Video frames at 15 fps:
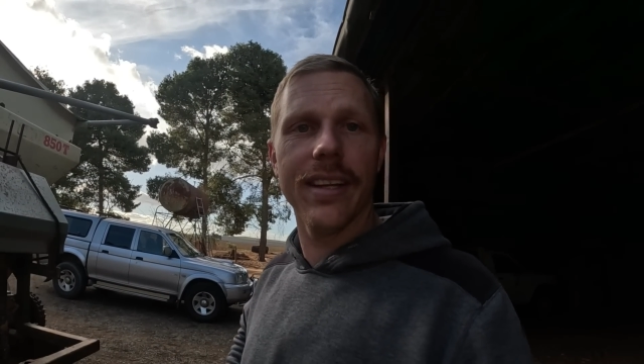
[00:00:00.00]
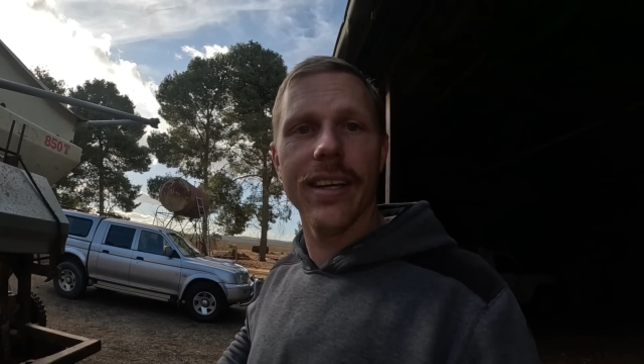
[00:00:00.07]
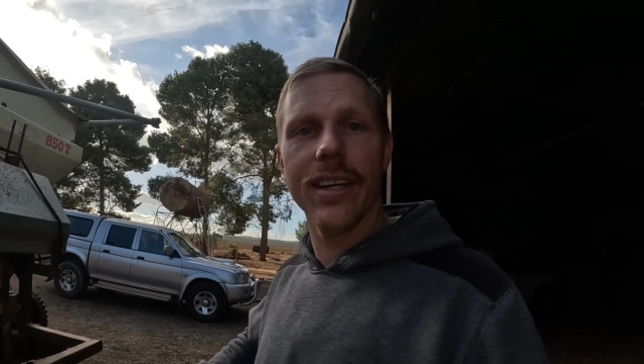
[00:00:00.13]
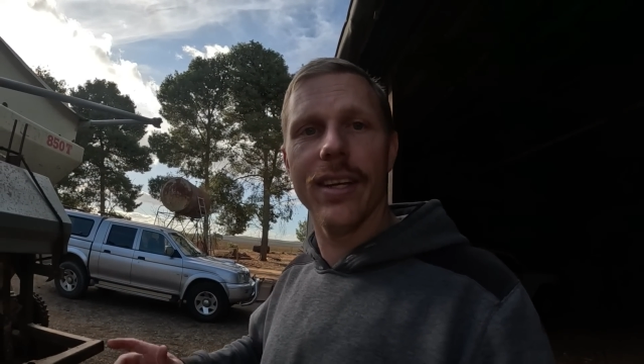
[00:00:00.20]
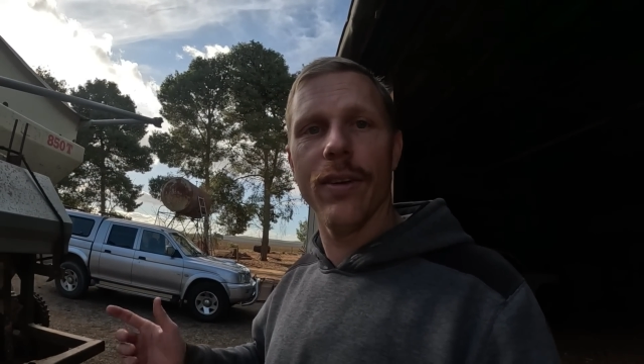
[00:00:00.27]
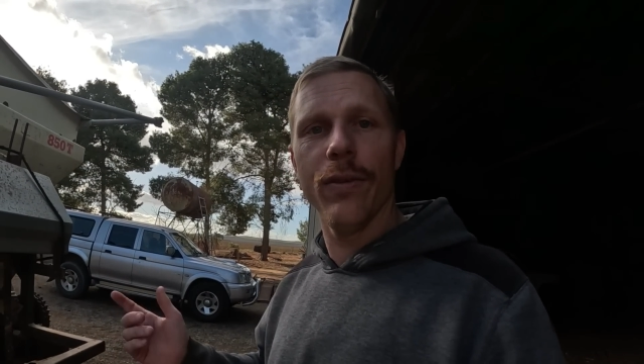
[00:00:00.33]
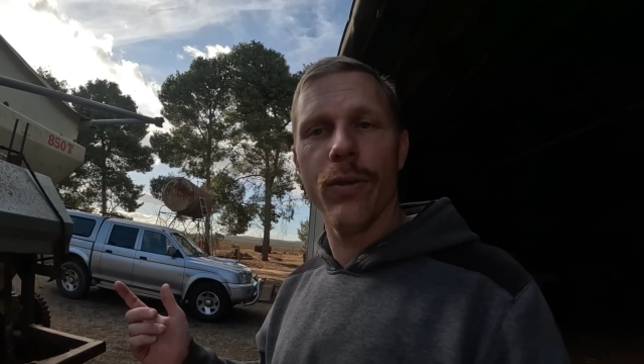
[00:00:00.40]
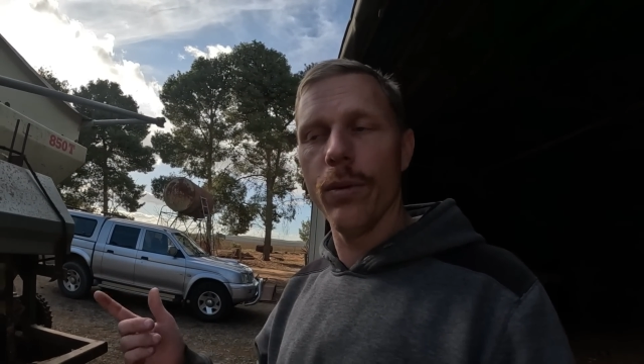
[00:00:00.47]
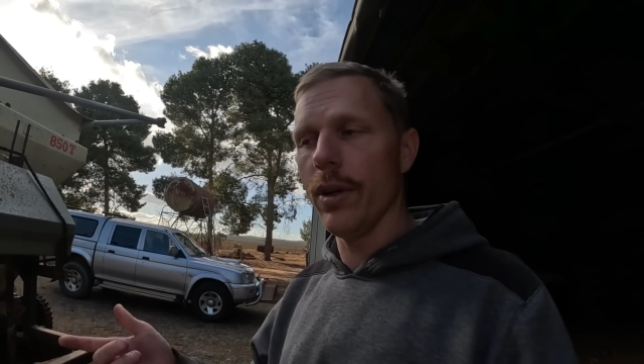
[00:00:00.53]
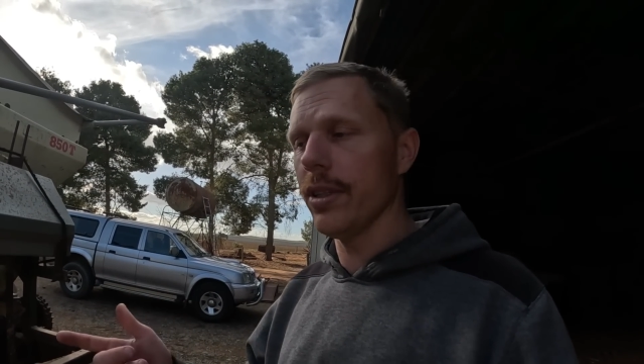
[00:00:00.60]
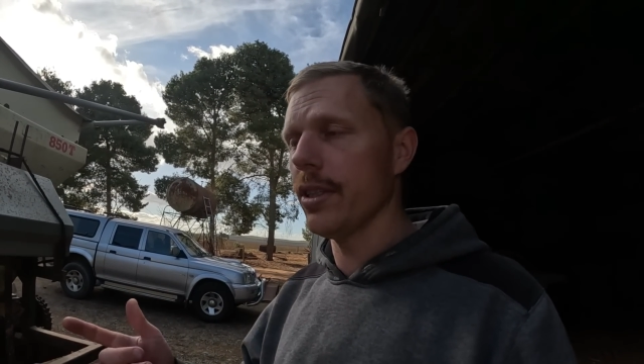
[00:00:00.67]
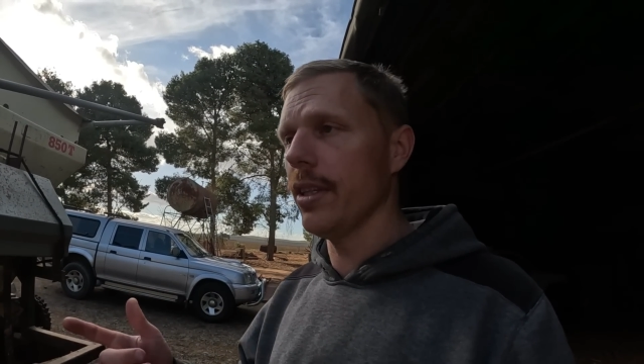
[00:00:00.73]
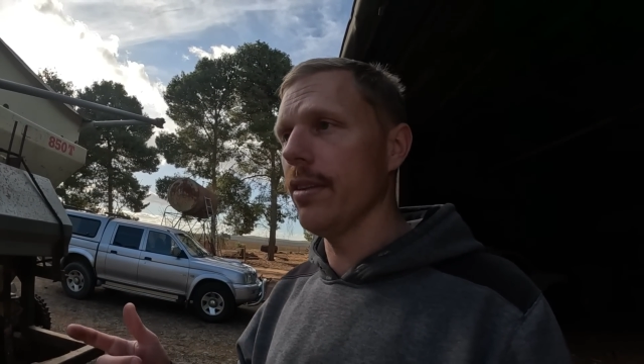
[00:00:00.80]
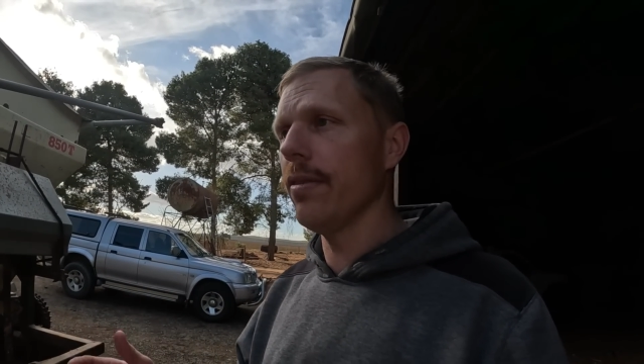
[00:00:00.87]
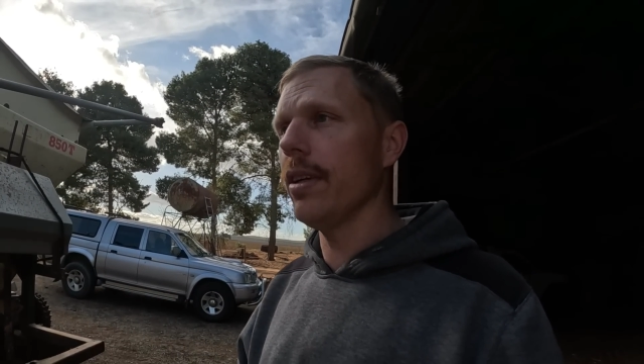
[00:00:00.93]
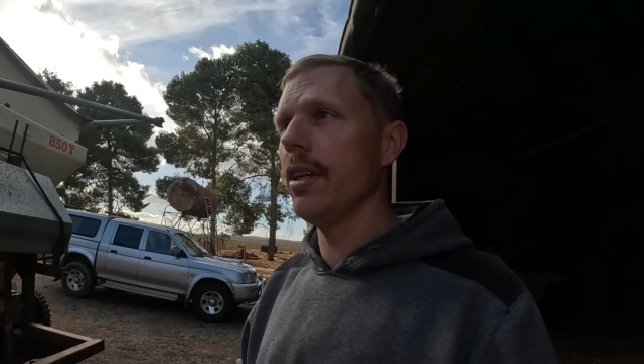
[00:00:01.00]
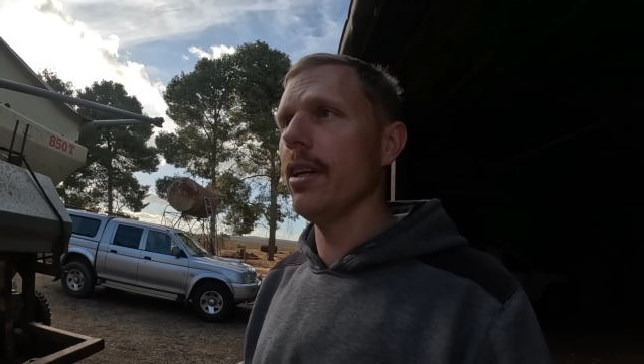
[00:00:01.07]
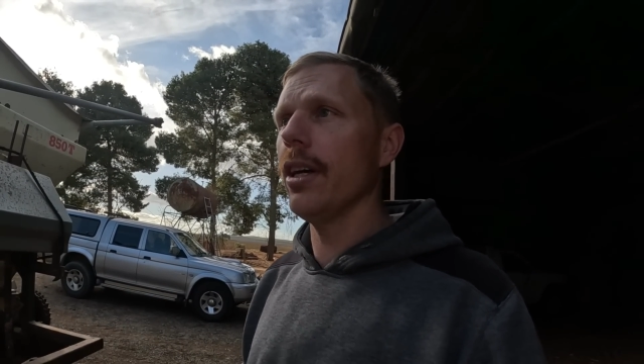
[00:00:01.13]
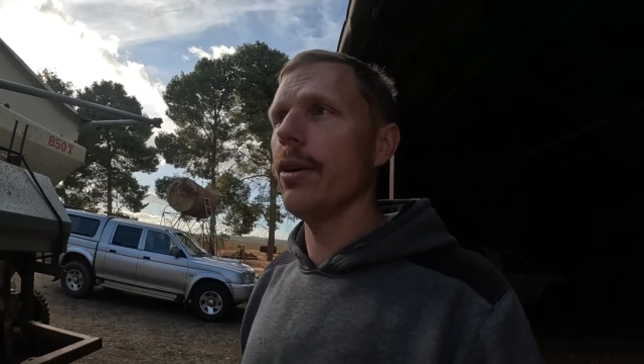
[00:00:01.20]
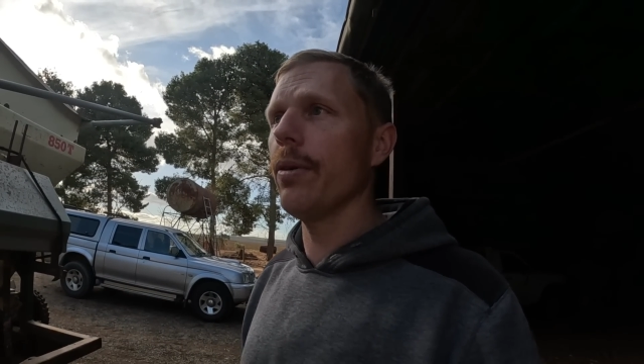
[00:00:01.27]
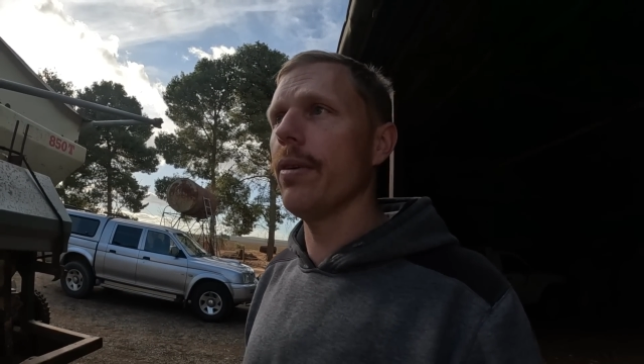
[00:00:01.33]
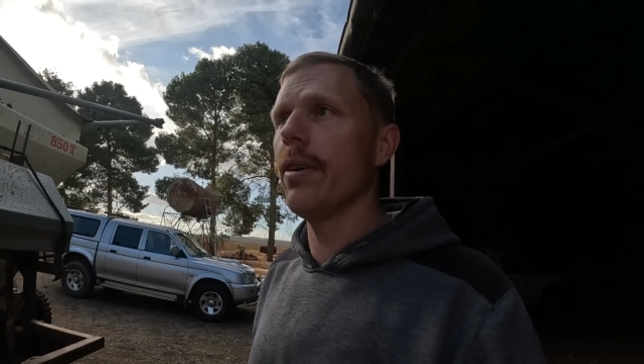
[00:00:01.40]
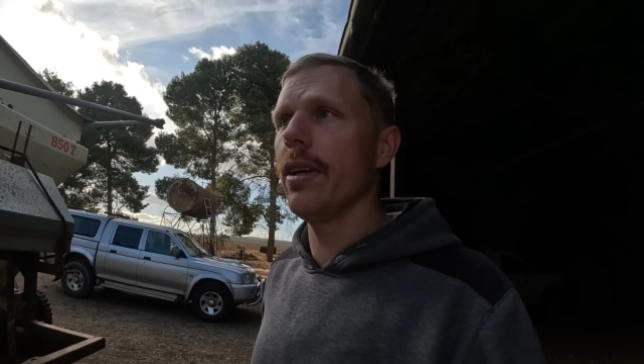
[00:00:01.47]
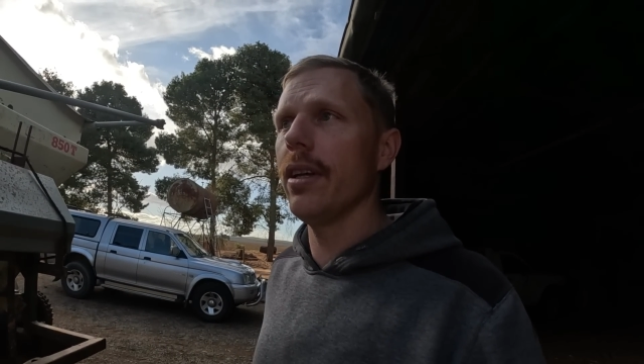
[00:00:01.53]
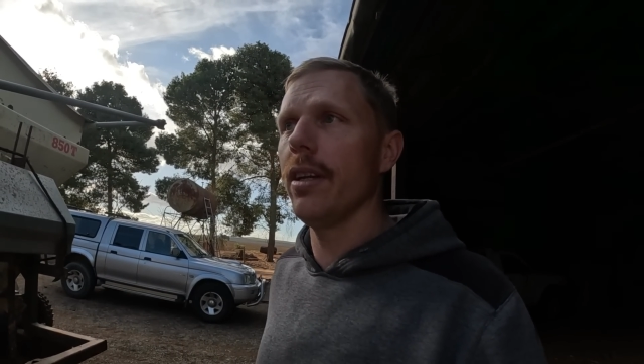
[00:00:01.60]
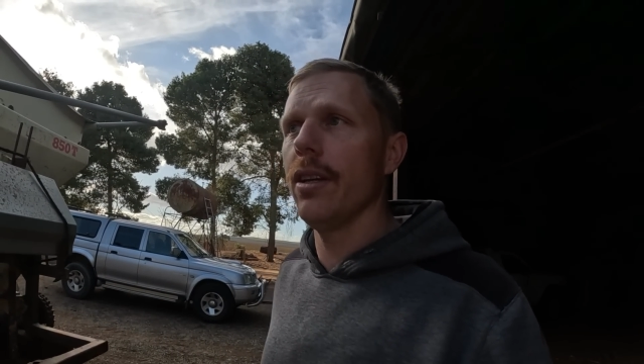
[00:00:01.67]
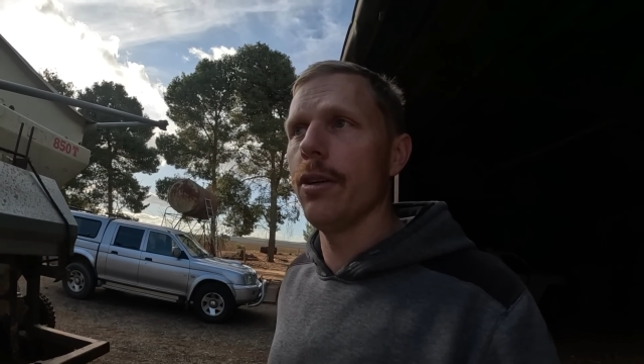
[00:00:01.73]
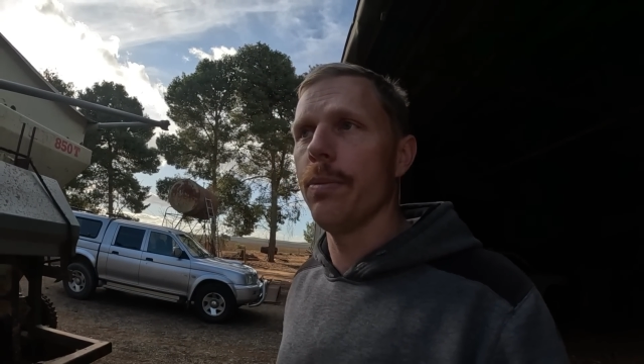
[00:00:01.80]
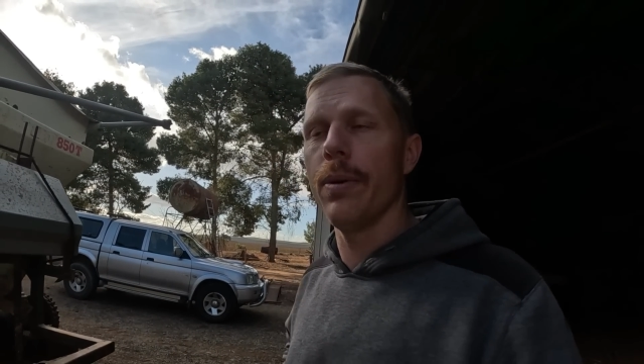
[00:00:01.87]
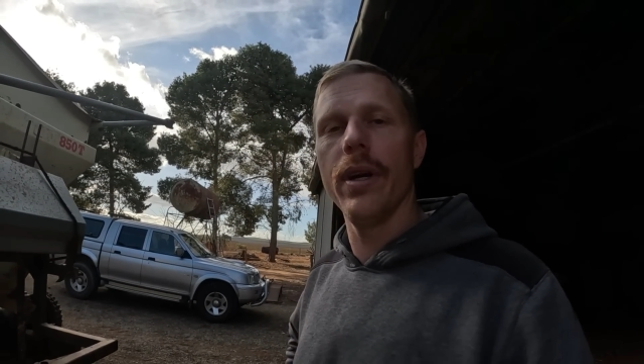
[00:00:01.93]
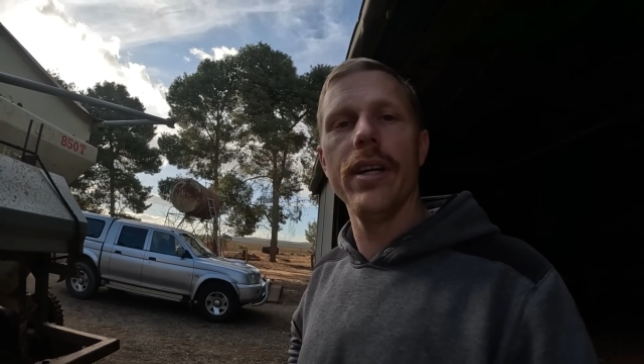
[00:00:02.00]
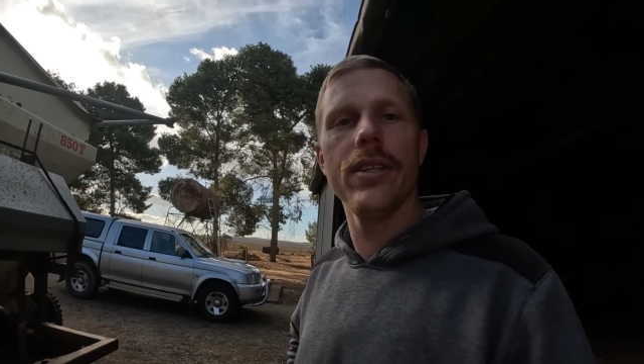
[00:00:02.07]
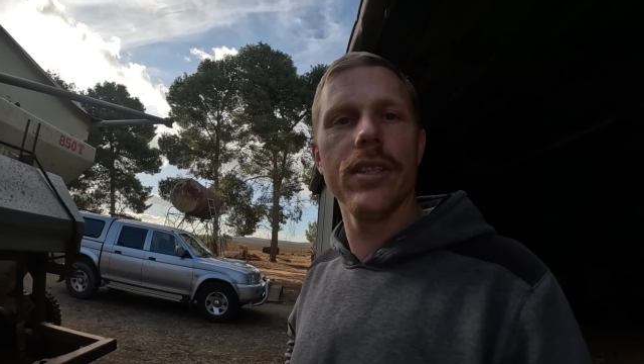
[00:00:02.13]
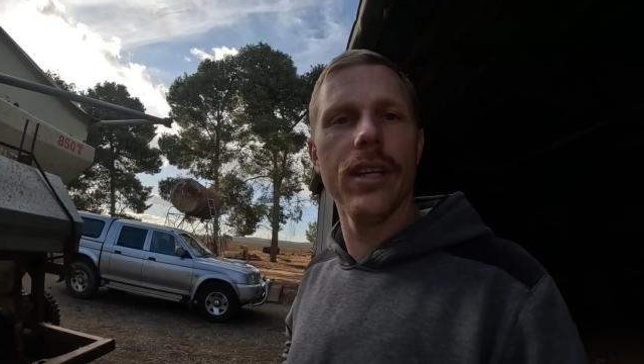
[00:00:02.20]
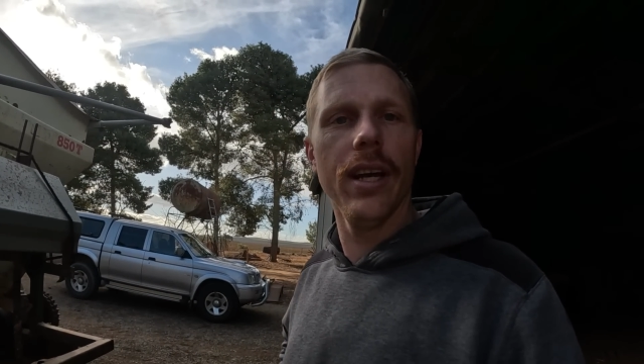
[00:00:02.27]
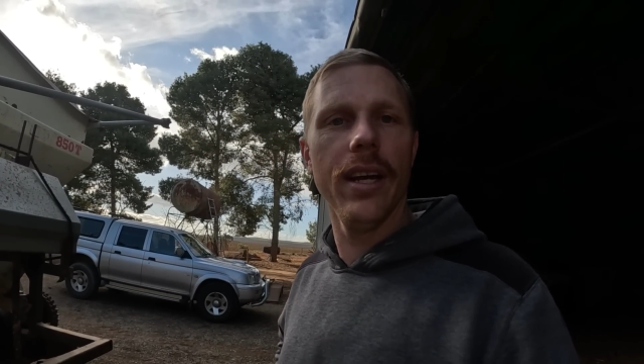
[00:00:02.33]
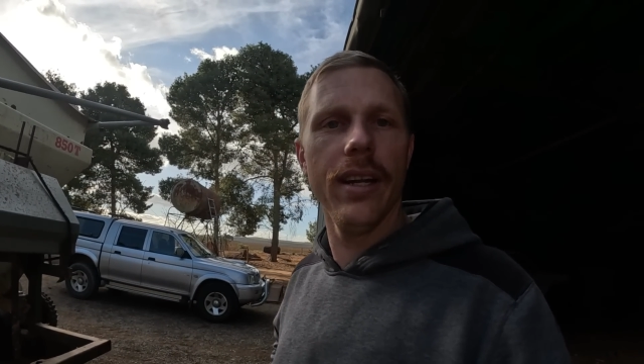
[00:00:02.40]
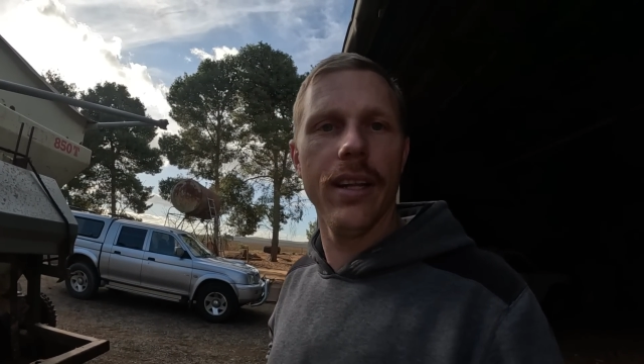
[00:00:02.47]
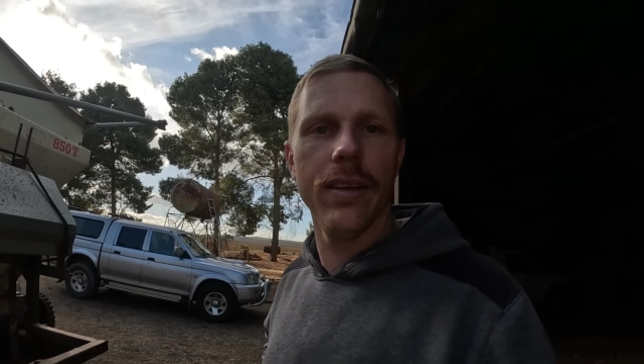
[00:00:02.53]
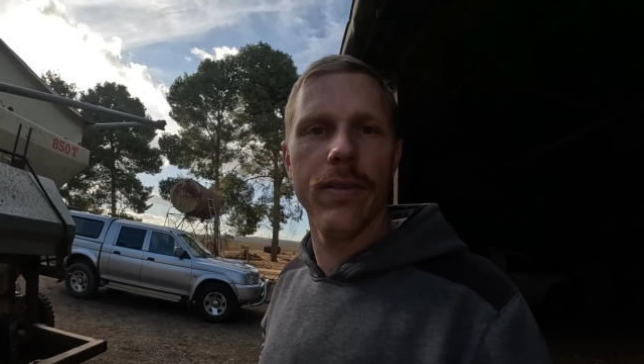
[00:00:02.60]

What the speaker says: thank you for watching the video. We really do appreciate it.